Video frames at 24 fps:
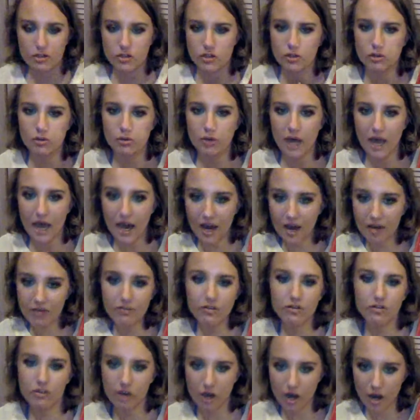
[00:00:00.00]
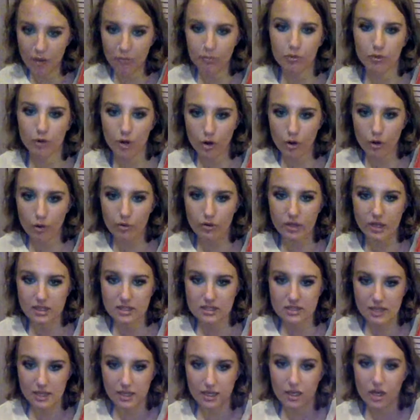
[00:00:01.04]
So you have a top row
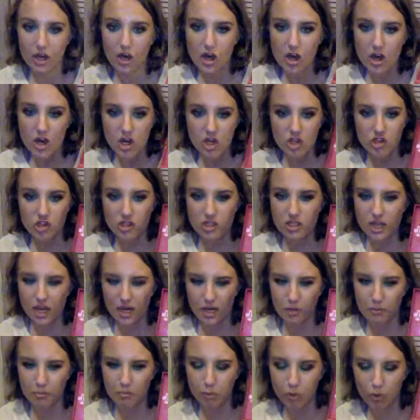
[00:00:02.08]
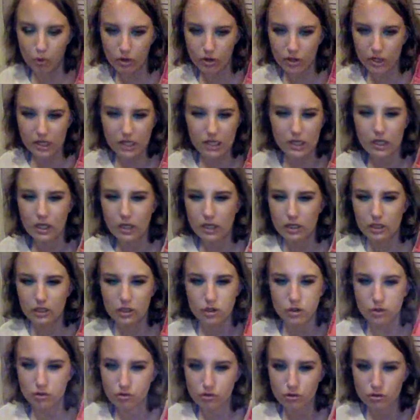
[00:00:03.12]
that's like just kind of boring
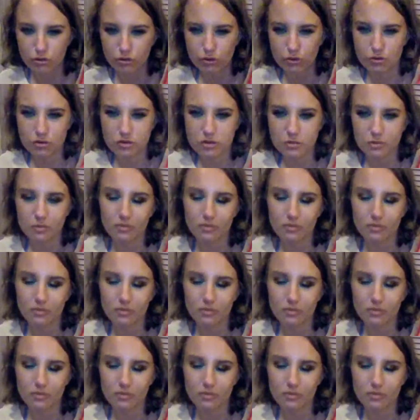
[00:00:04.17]
neutrals.